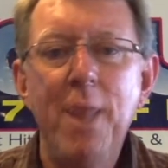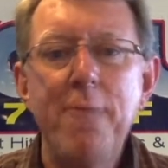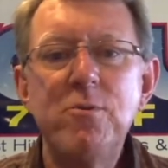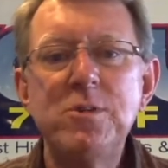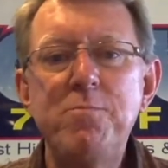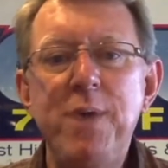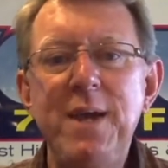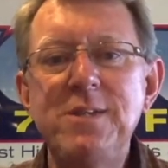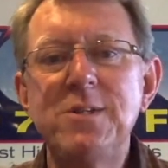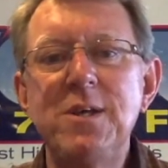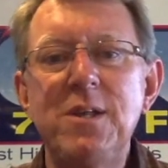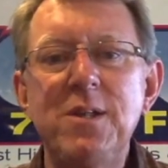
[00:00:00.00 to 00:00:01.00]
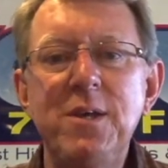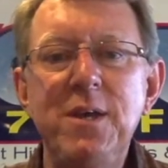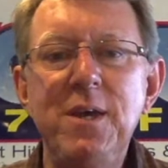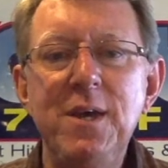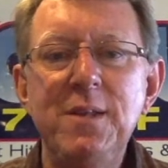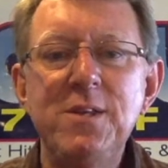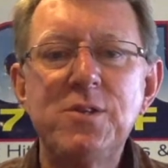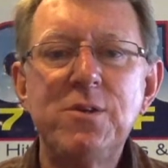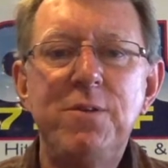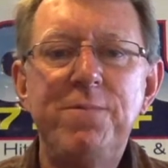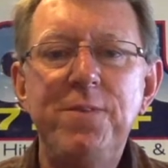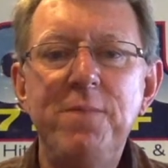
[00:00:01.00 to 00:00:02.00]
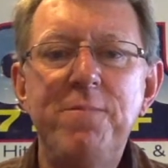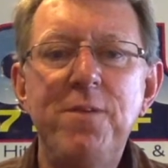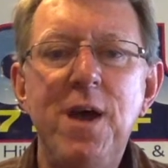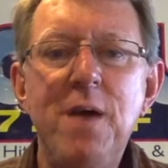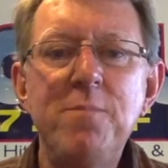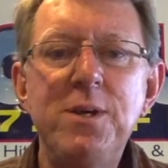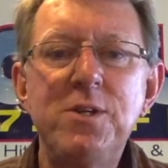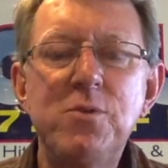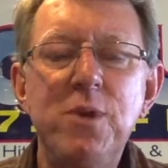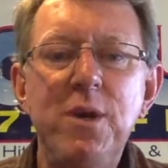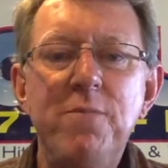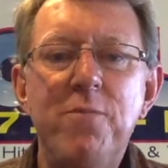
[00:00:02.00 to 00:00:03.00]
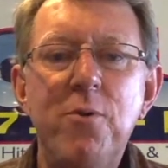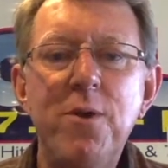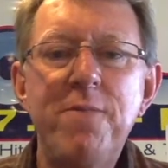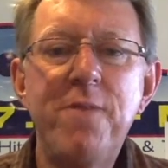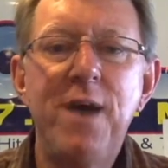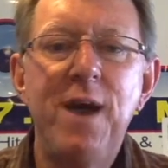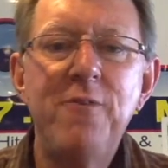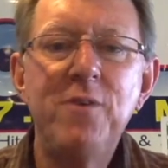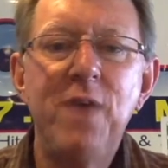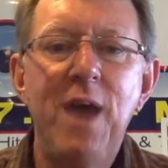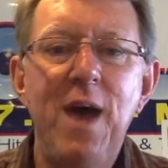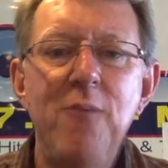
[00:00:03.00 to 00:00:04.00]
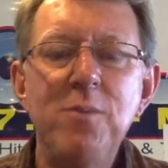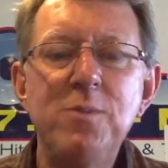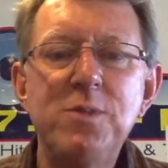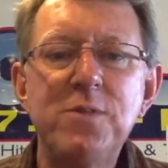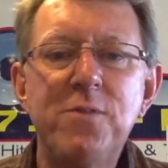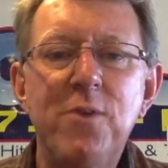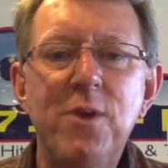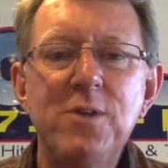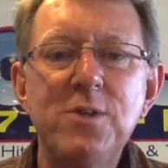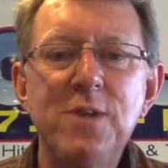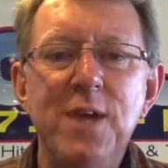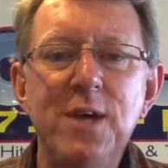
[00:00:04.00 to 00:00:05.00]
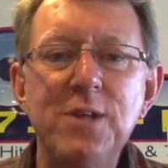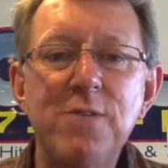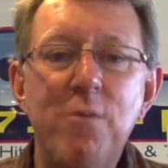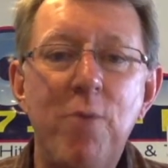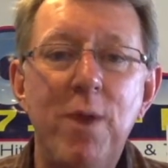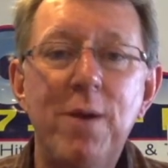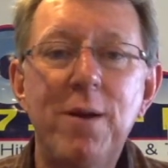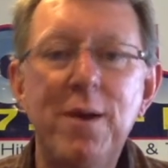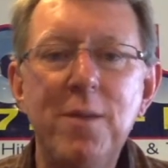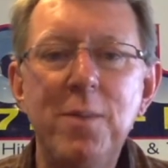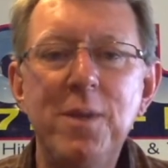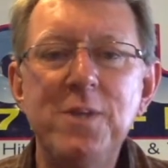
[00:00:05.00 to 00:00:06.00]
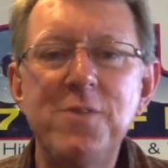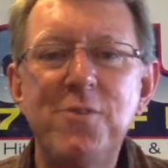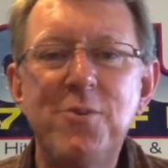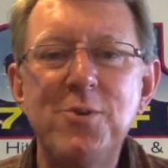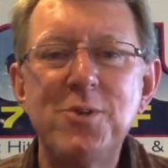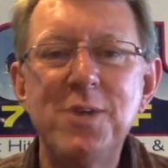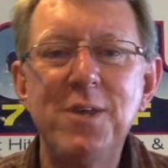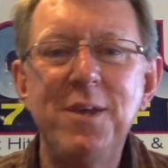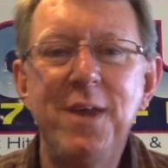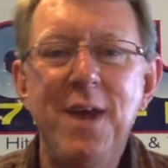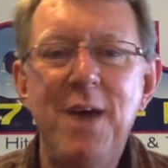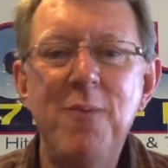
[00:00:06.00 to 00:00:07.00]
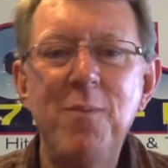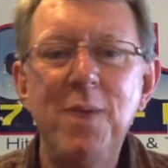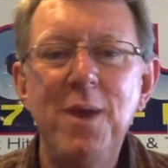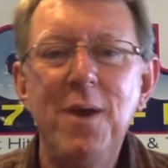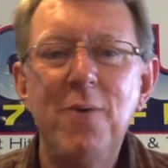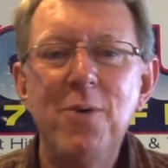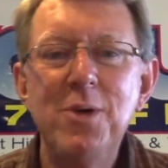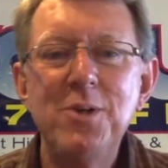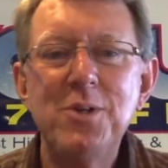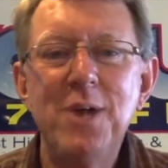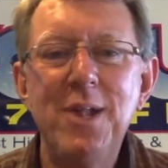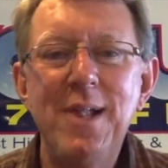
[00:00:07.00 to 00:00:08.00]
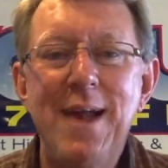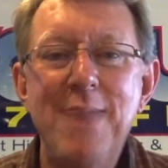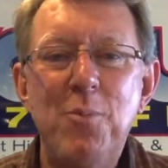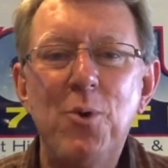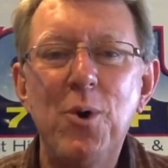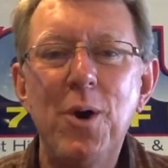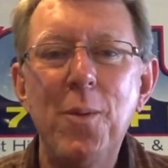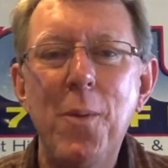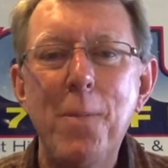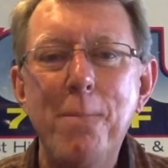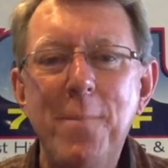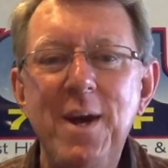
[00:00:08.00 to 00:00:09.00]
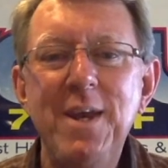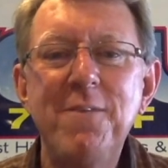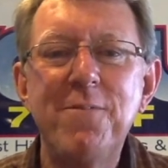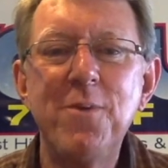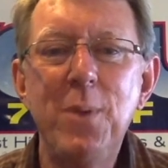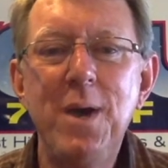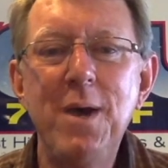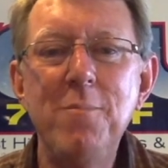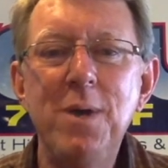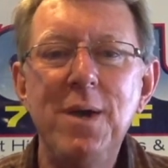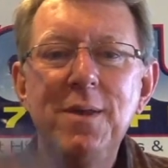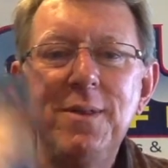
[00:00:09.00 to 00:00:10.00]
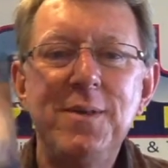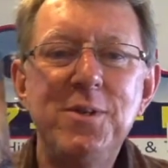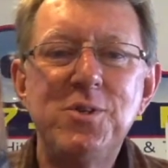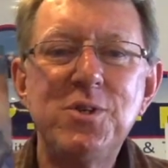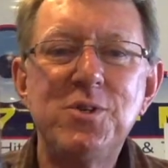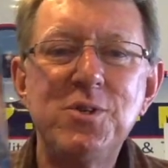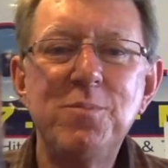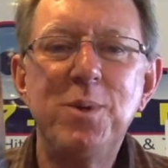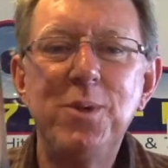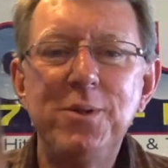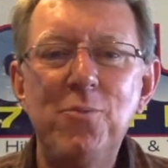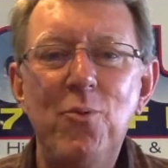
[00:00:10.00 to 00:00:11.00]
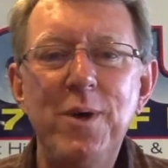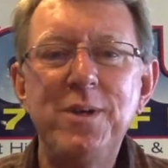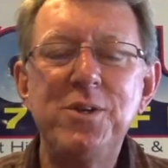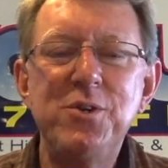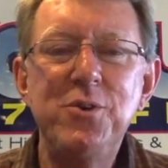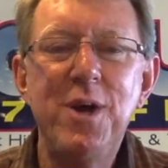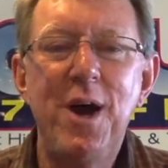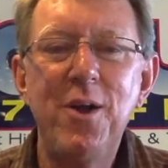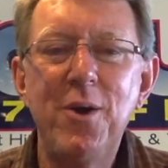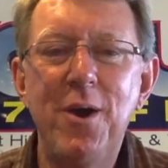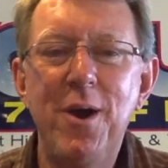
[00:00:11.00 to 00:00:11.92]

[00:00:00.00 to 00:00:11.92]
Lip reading: there was basically this little flip-flop between 45s and albums as far as sales. For record companies, of course, selling an album was a lot more money for them than this simple $1 to $2